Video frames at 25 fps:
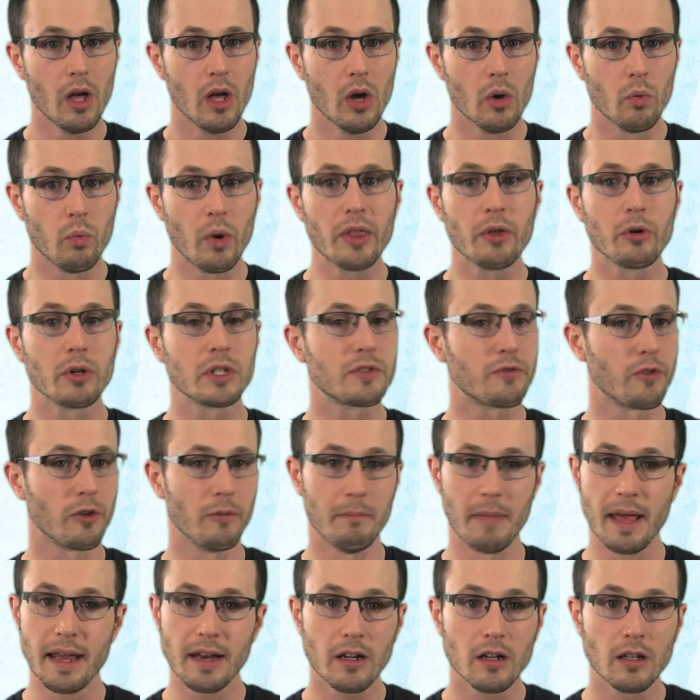whether it's for
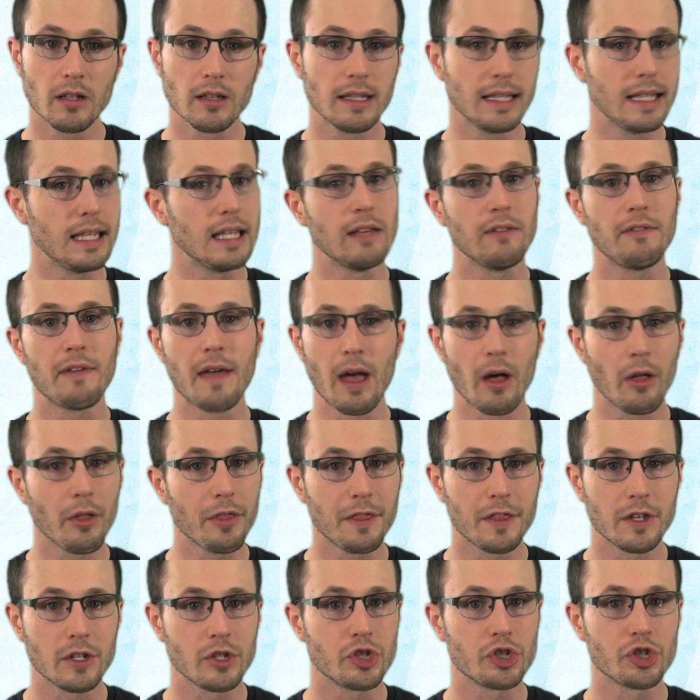medical leave,
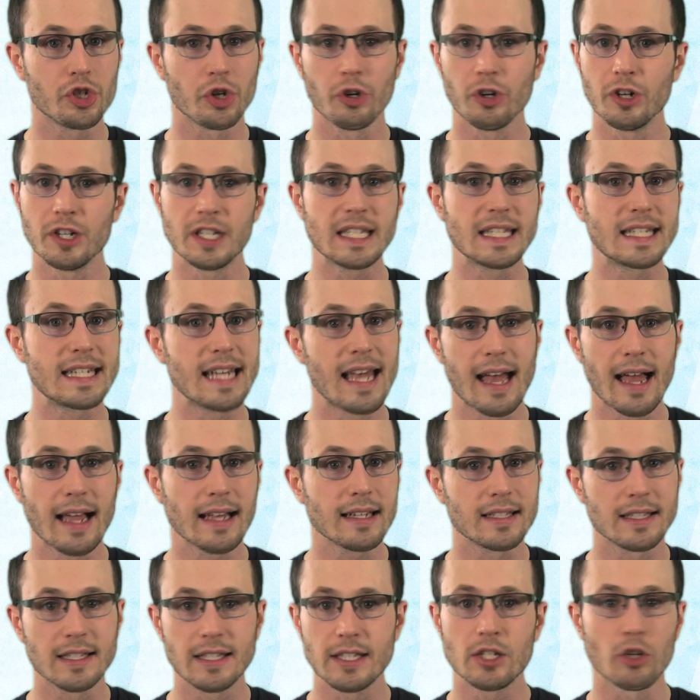health insurance,
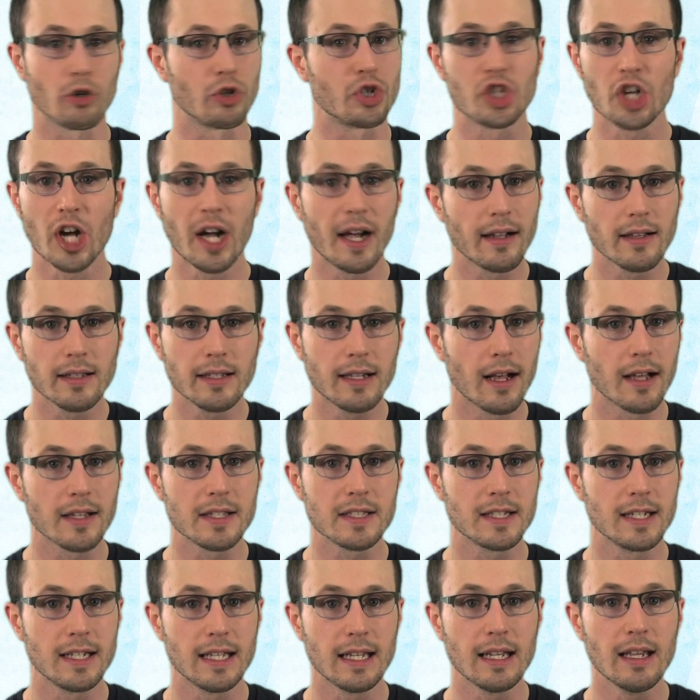taxes, or child
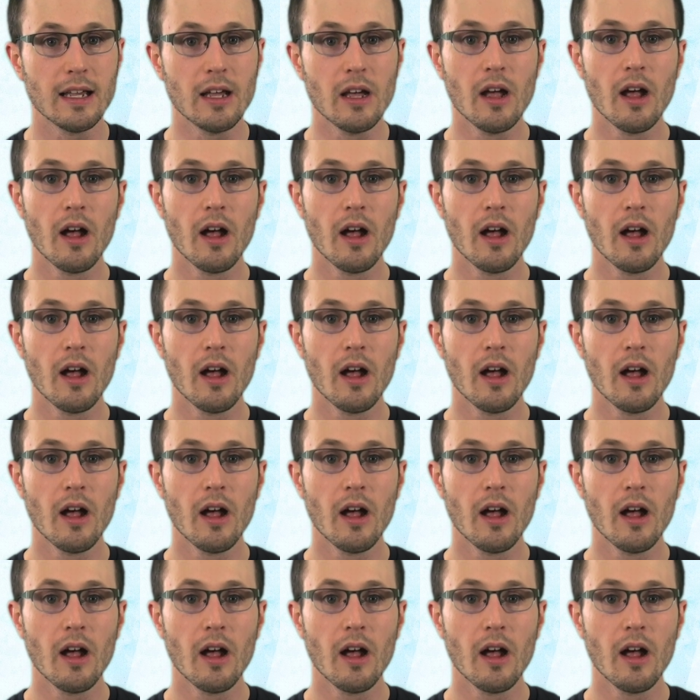custody,